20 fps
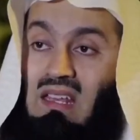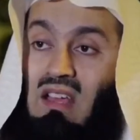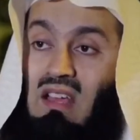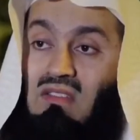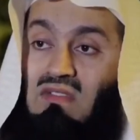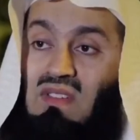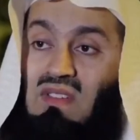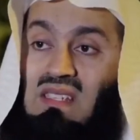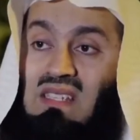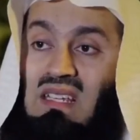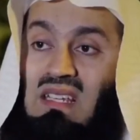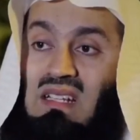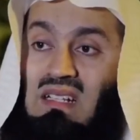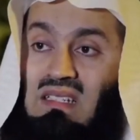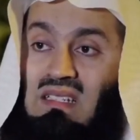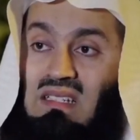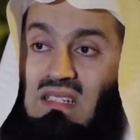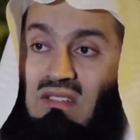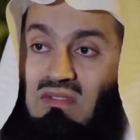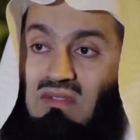And her
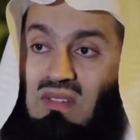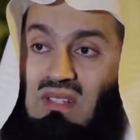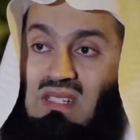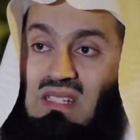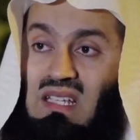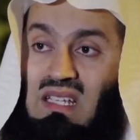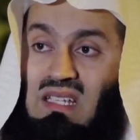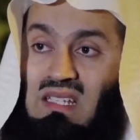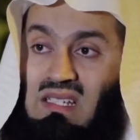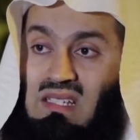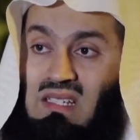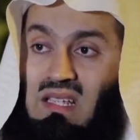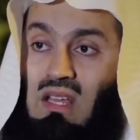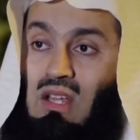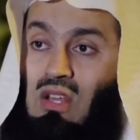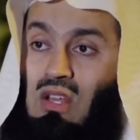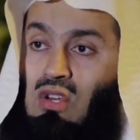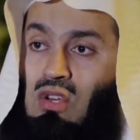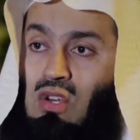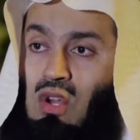physical difference
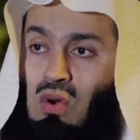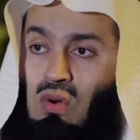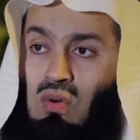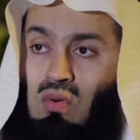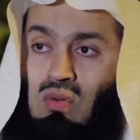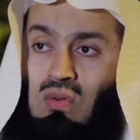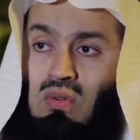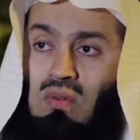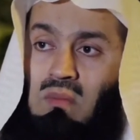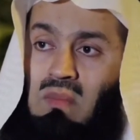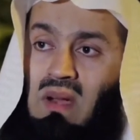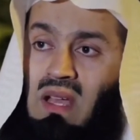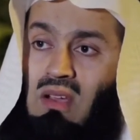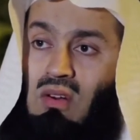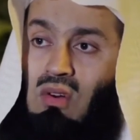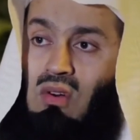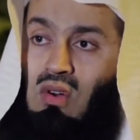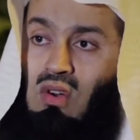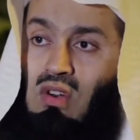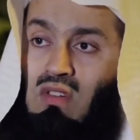is known
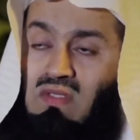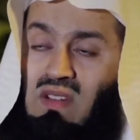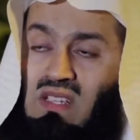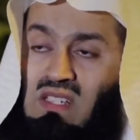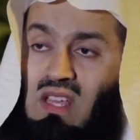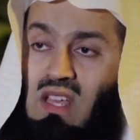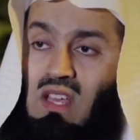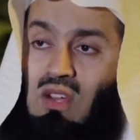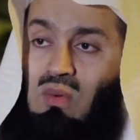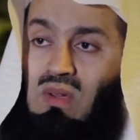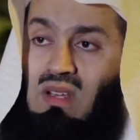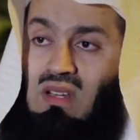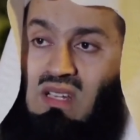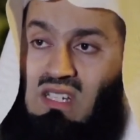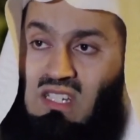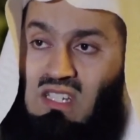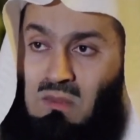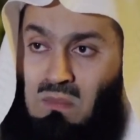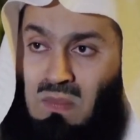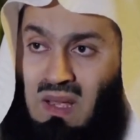by all of us.
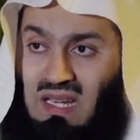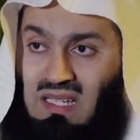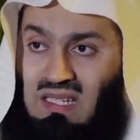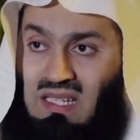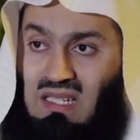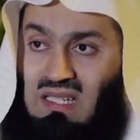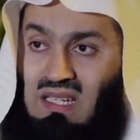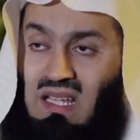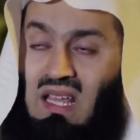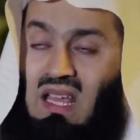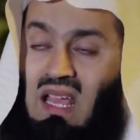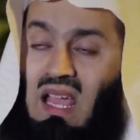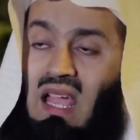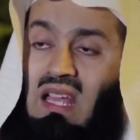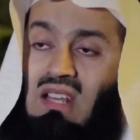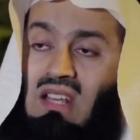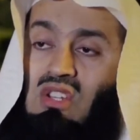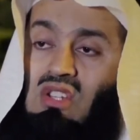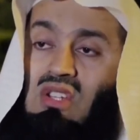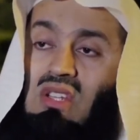We respect it,
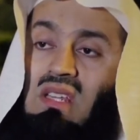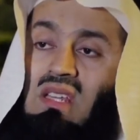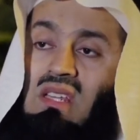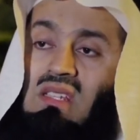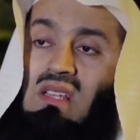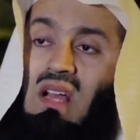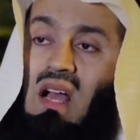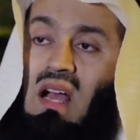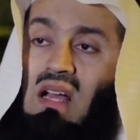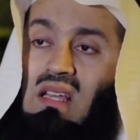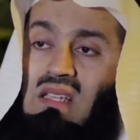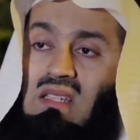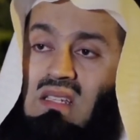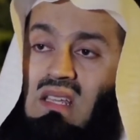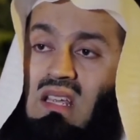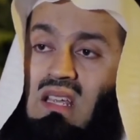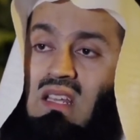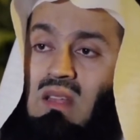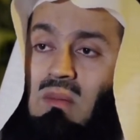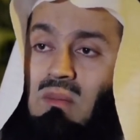and she is
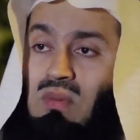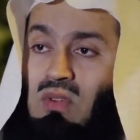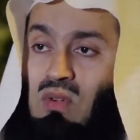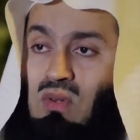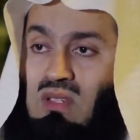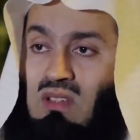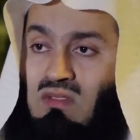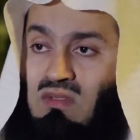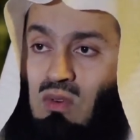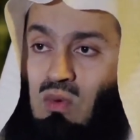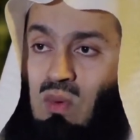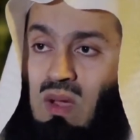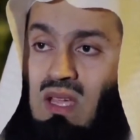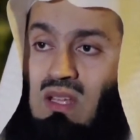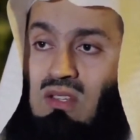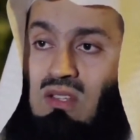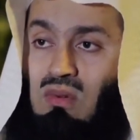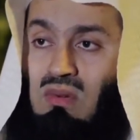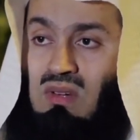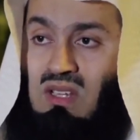asked in a
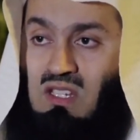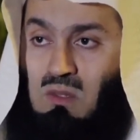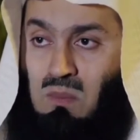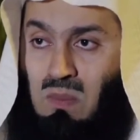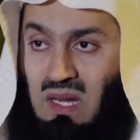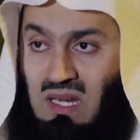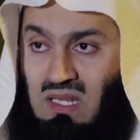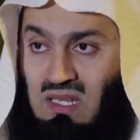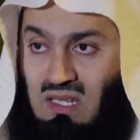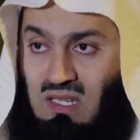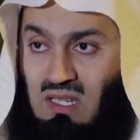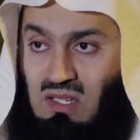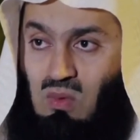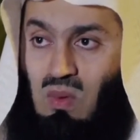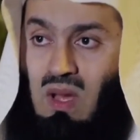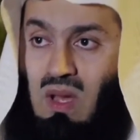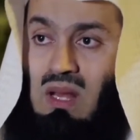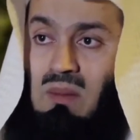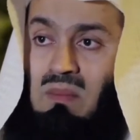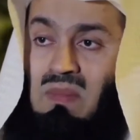beautiful way to respect
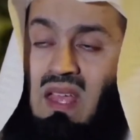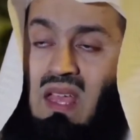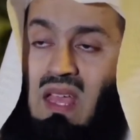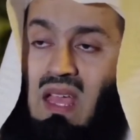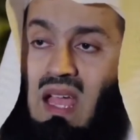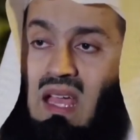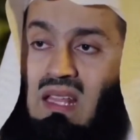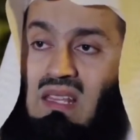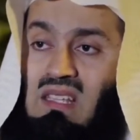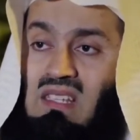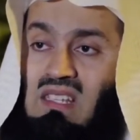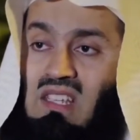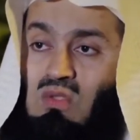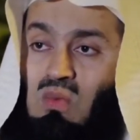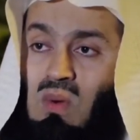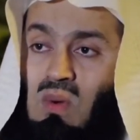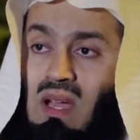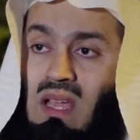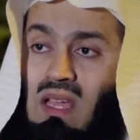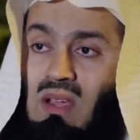it as well. And
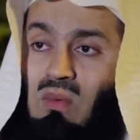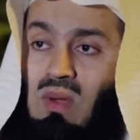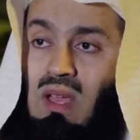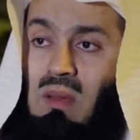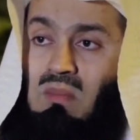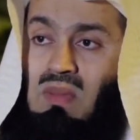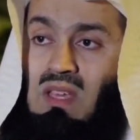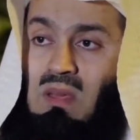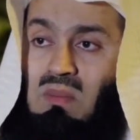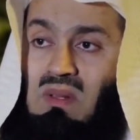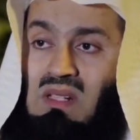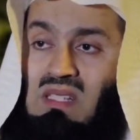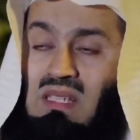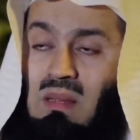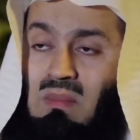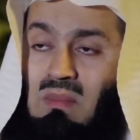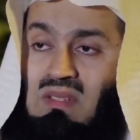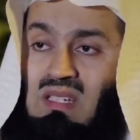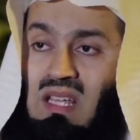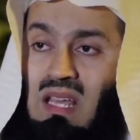this is why where
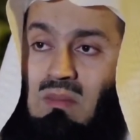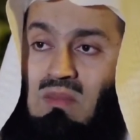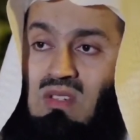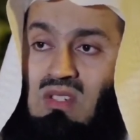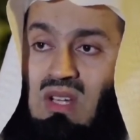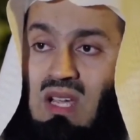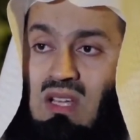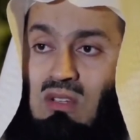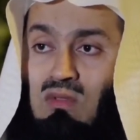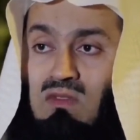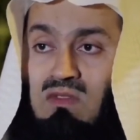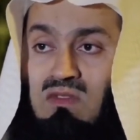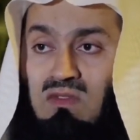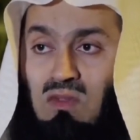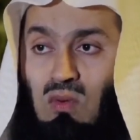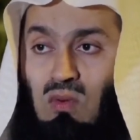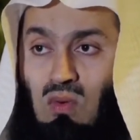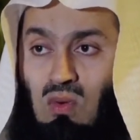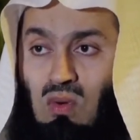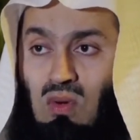people sometimes try to
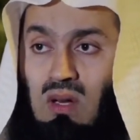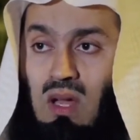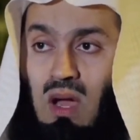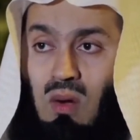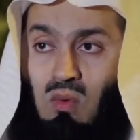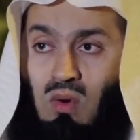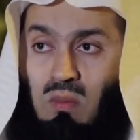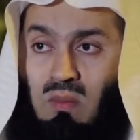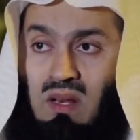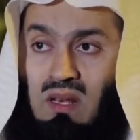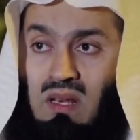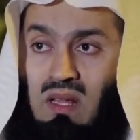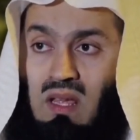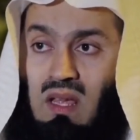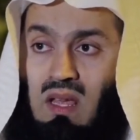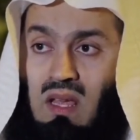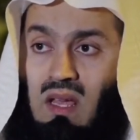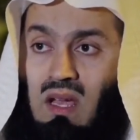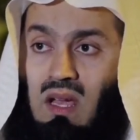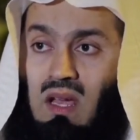fool a
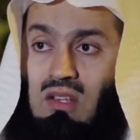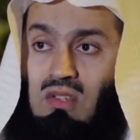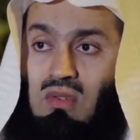woman